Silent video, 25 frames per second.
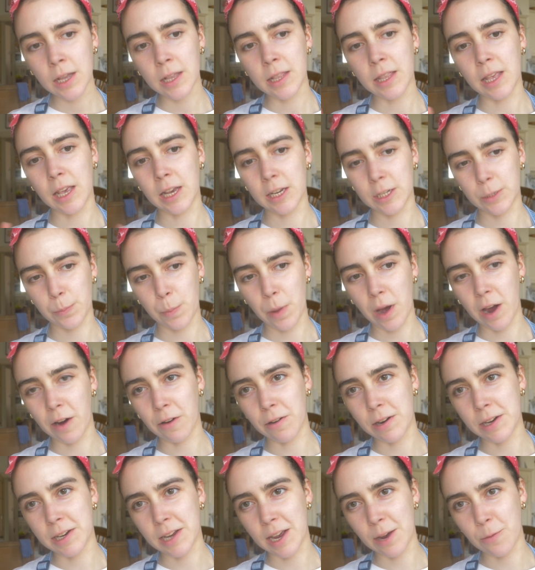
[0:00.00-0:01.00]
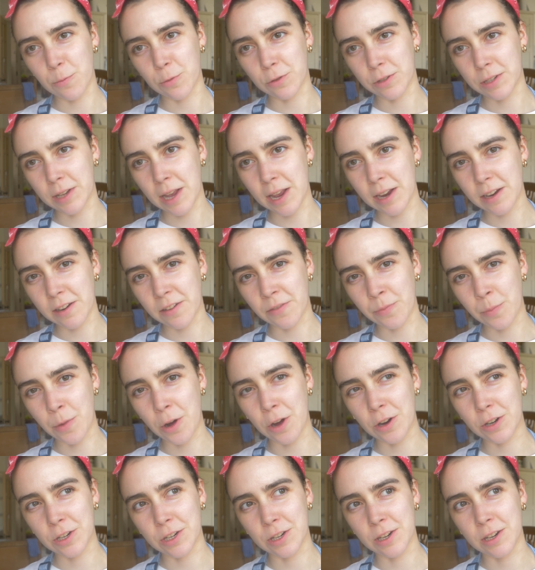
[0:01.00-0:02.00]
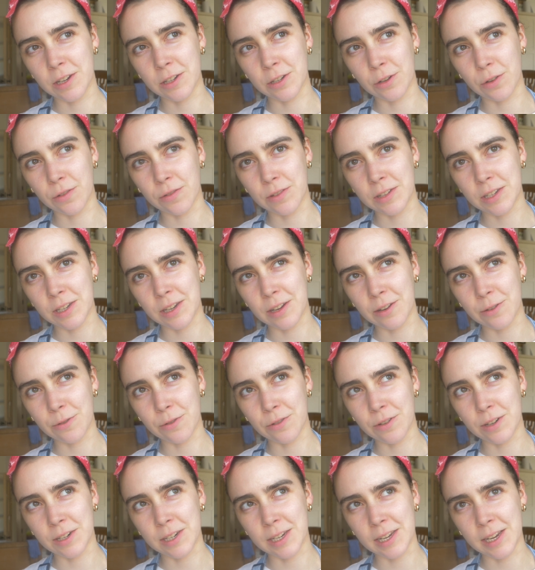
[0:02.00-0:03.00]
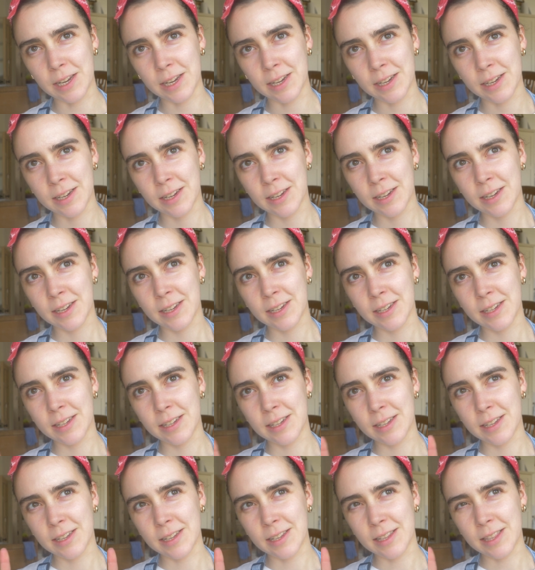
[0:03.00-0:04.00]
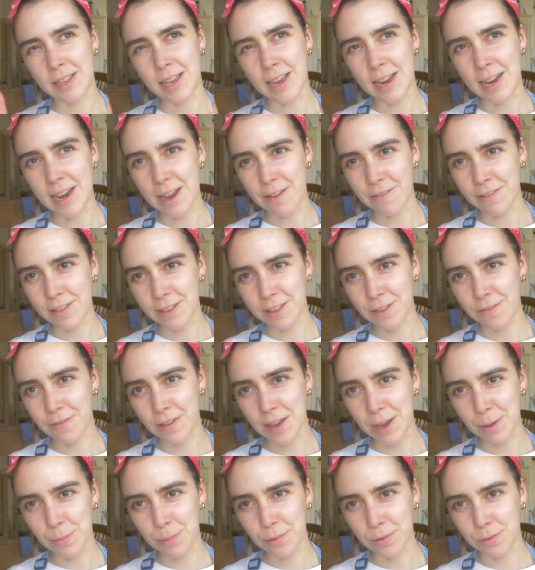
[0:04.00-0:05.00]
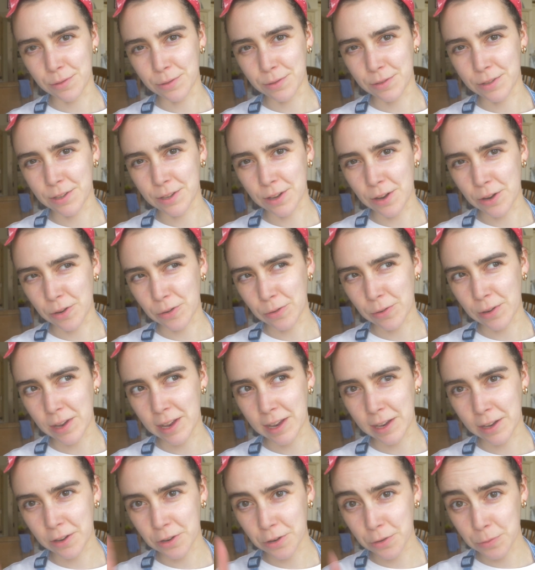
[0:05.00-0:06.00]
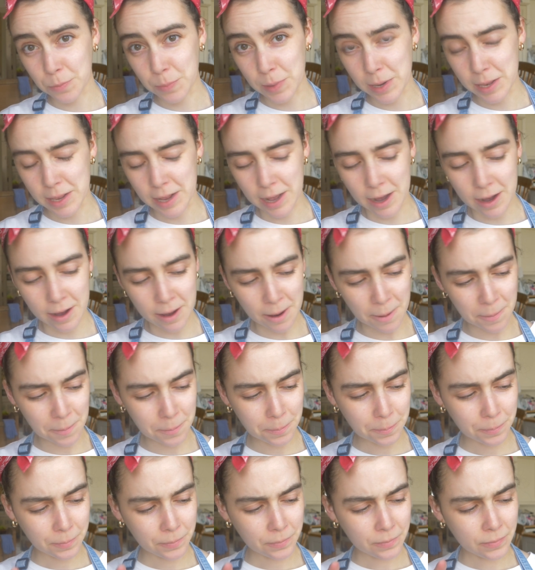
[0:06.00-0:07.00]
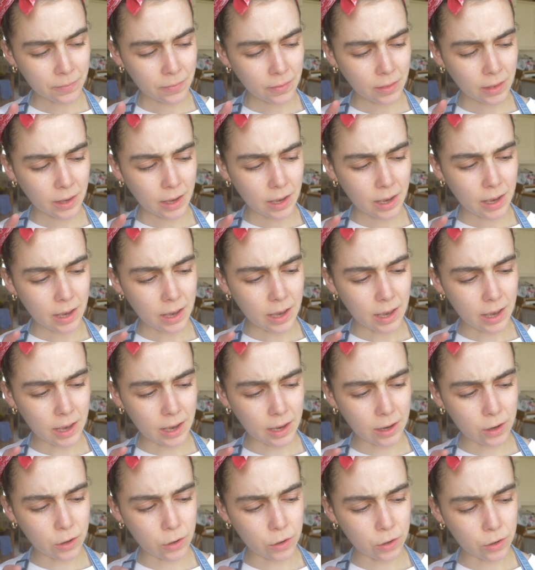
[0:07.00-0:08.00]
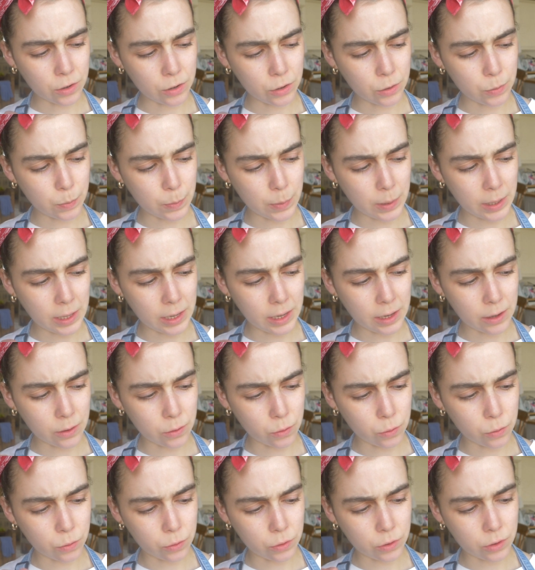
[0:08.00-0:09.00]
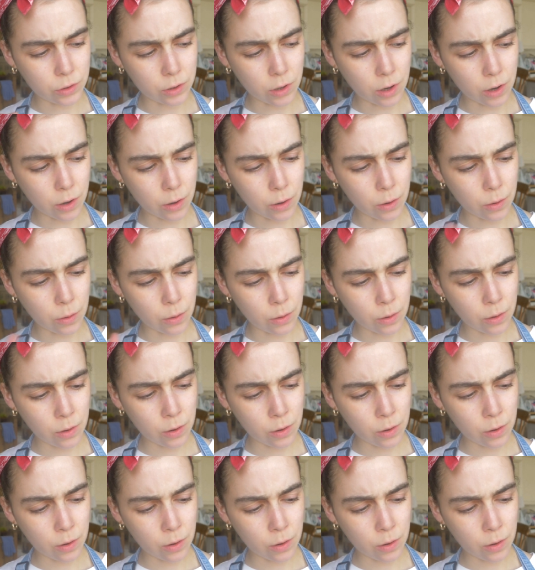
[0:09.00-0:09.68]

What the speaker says: the expiry date was end of March and it's obviously already the 11th of April, so it could be that. It could be also,